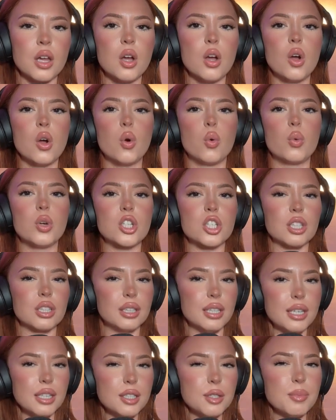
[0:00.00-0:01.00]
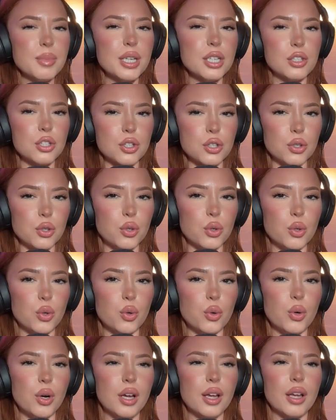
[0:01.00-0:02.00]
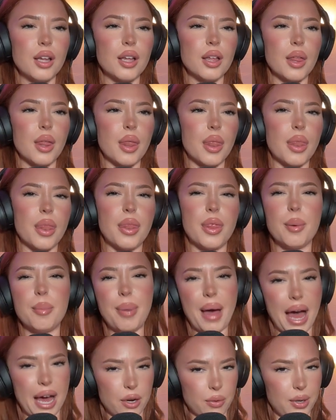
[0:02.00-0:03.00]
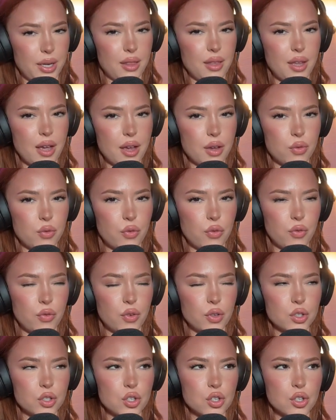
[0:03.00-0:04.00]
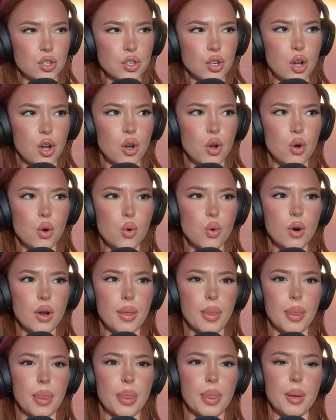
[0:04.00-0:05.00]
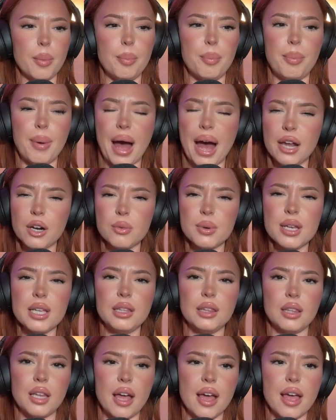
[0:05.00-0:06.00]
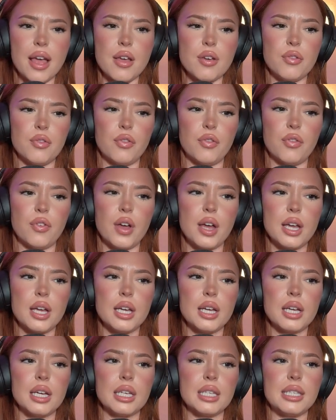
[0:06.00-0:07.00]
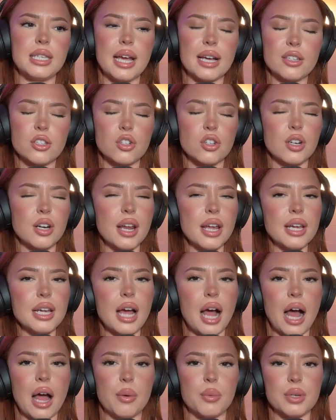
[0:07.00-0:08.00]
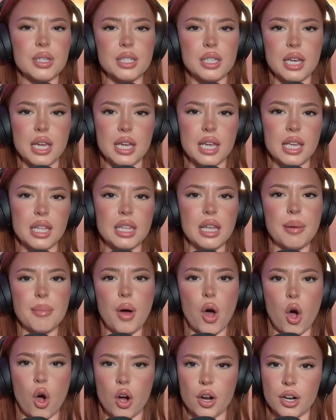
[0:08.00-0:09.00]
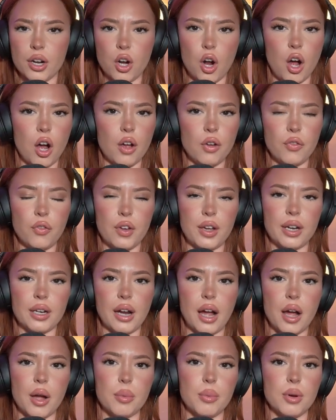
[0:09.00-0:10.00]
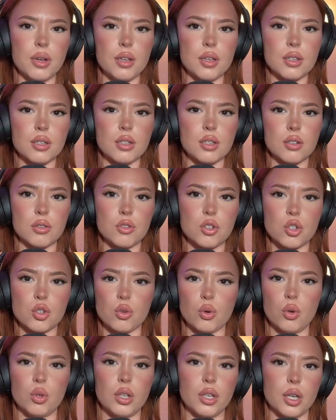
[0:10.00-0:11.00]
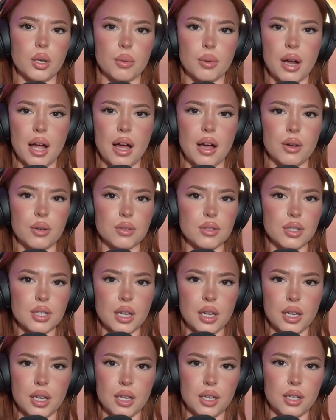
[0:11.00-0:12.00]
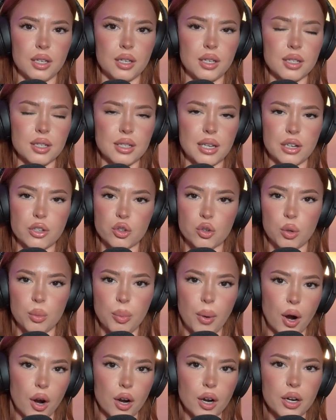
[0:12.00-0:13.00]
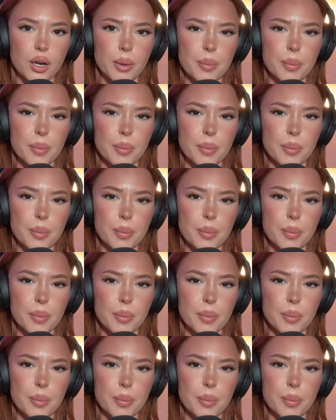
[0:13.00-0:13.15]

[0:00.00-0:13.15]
which leads me to the battery life. So the battery life, yesterday, I was taking them on and off, and I was strolling around in Central Park,